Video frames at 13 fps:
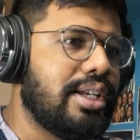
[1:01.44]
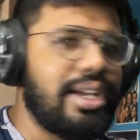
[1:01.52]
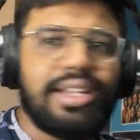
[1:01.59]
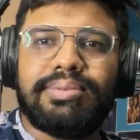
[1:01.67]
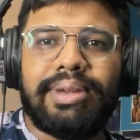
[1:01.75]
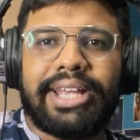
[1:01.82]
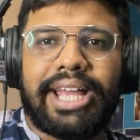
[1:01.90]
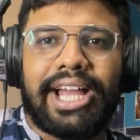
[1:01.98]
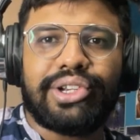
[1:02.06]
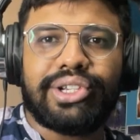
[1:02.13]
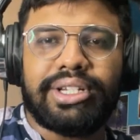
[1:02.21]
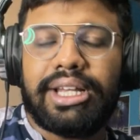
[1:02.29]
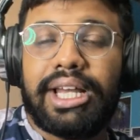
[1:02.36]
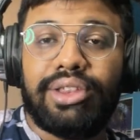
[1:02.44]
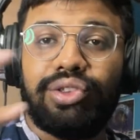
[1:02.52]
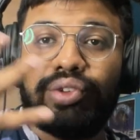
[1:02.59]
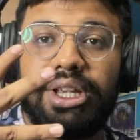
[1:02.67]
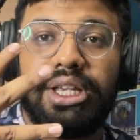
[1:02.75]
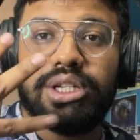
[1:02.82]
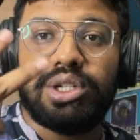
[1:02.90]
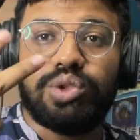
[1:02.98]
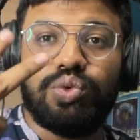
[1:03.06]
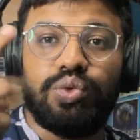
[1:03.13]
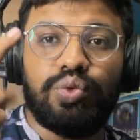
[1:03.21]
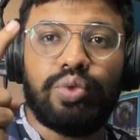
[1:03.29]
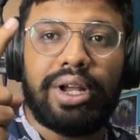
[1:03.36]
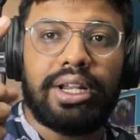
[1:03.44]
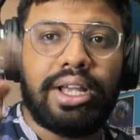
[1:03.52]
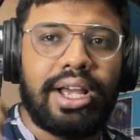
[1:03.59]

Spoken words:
Here's my reaction in 3, 2, 1.